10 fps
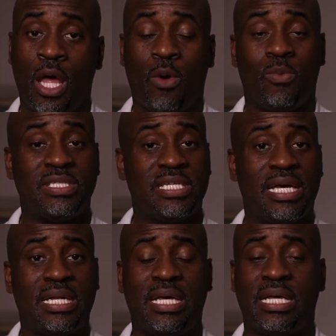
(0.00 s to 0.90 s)
Once
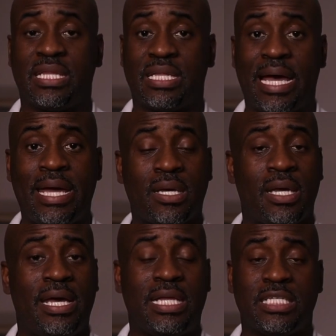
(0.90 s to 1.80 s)
again, hit the like,
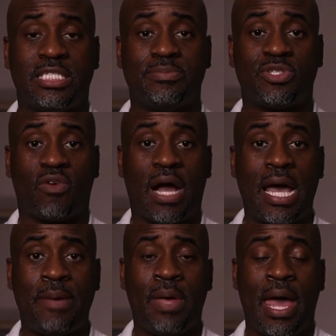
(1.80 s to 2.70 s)
hit the
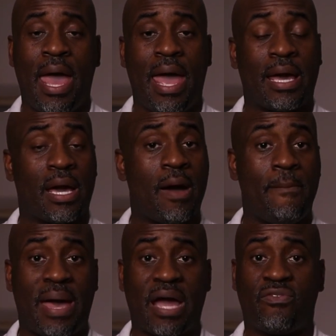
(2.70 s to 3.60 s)
subscribe, and come
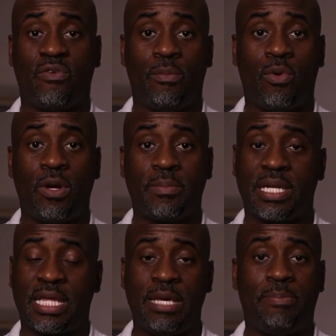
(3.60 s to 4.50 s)
back for more. I'm going
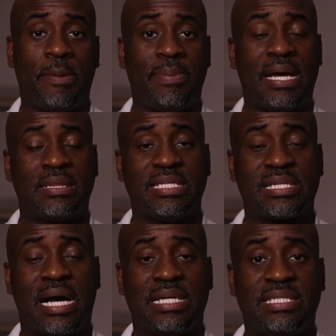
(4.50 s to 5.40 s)
to keep pumping out this
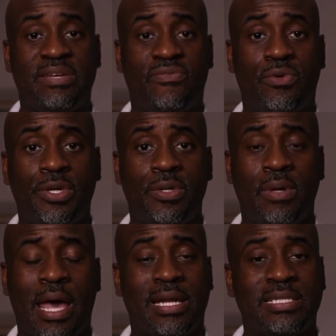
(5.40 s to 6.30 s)
content for you.
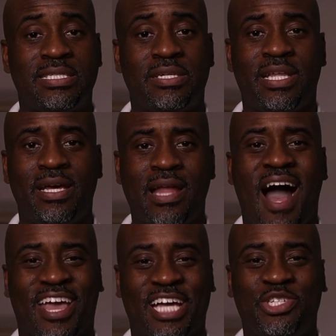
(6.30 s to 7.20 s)
And until then,
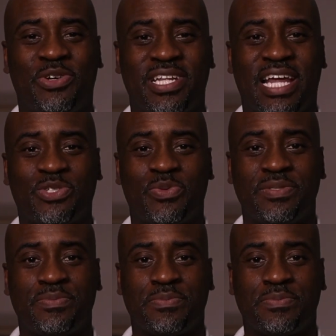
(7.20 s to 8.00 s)
I'll catch you on the next one.